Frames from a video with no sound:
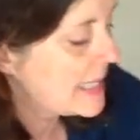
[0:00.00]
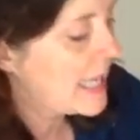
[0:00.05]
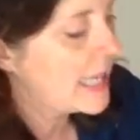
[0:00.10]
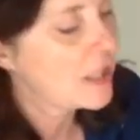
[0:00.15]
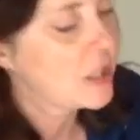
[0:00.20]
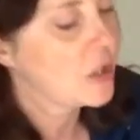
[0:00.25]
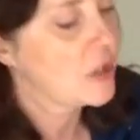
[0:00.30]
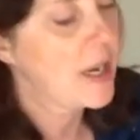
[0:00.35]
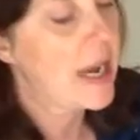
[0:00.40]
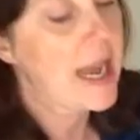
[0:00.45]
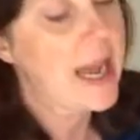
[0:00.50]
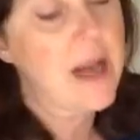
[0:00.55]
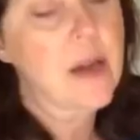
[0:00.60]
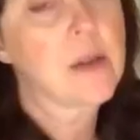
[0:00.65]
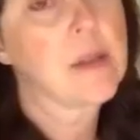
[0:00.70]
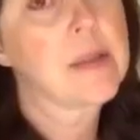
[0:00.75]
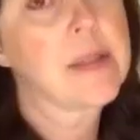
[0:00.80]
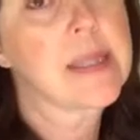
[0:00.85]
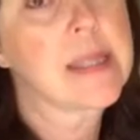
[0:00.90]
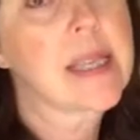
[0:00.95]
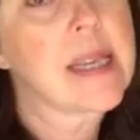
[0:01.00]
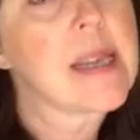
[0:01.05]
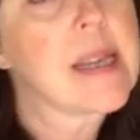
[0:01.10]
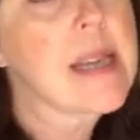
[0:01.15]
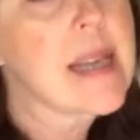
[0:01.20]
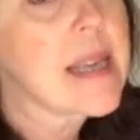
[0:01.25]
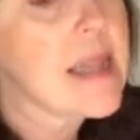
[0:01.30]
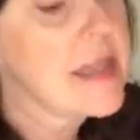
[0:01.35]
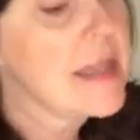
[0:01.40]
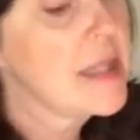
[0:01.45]
at your house.
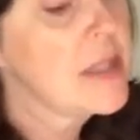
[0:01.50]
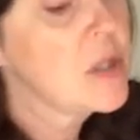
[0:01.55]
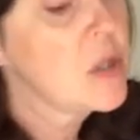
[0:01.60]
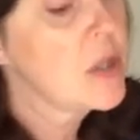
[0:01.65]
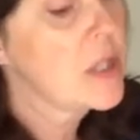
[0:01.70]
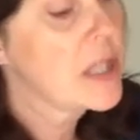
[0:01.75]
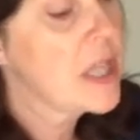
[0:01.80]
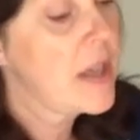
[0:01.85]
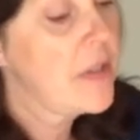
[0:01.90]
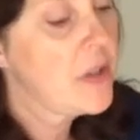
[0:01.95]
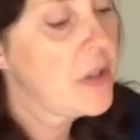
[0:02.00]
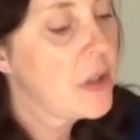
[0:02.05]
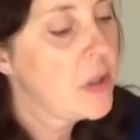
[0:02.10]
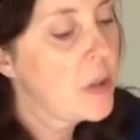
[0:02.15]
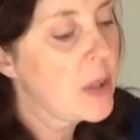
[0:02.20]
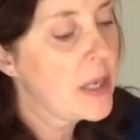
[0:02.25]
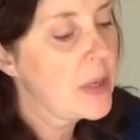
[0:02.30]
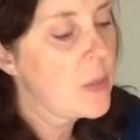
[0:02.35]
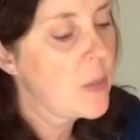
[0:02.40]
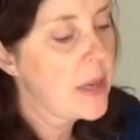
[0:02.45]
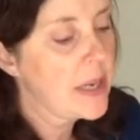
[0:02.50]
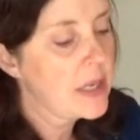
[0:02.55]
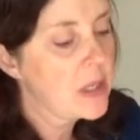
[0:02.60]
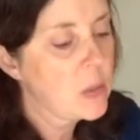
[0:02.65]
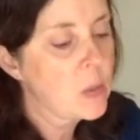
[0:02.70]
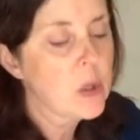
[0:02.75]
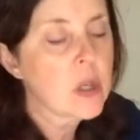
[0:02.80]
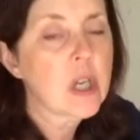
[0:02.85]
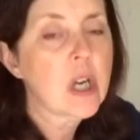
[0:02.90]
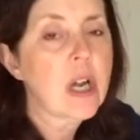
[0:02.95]
These are another great way to
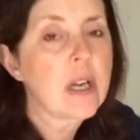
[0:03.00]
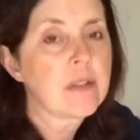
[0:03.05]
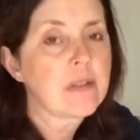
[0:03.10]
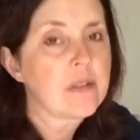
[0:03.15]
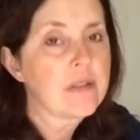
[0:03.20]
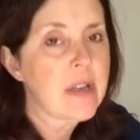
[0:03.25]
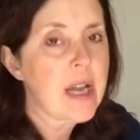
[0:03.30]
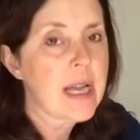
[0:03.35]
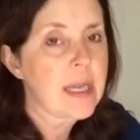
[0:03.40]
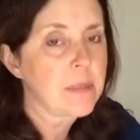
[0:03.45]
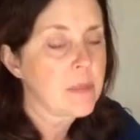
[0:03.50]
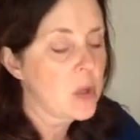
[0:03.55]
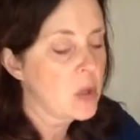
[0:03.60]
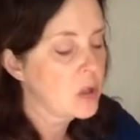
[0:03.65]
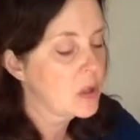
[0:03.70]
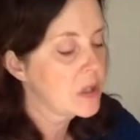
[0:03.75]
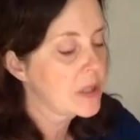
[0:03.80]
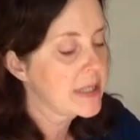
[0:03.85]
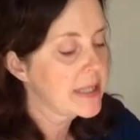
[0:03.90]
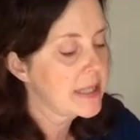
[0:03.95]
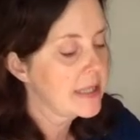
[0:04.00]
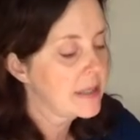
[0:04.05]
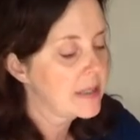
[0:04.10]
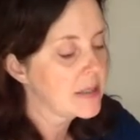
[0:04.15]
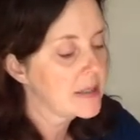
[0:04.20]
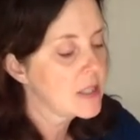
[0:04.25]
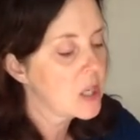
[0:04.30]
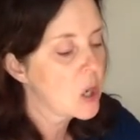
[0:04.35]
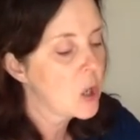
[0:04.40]
work on fine motor skills,